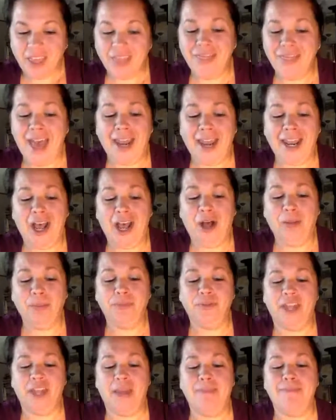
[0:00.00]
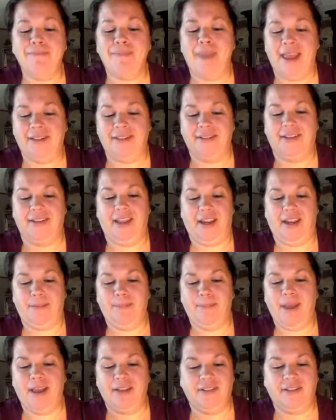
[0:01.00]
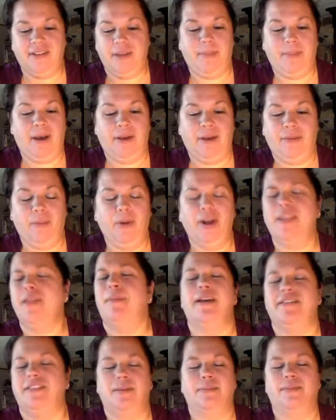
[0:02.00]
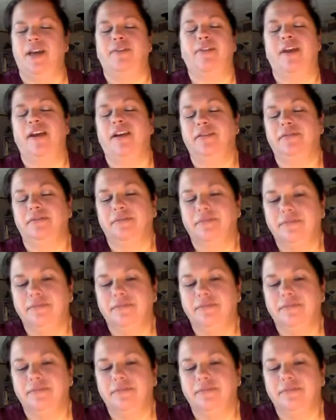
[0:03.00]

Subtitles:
that helps immensely. One of the best tips out there.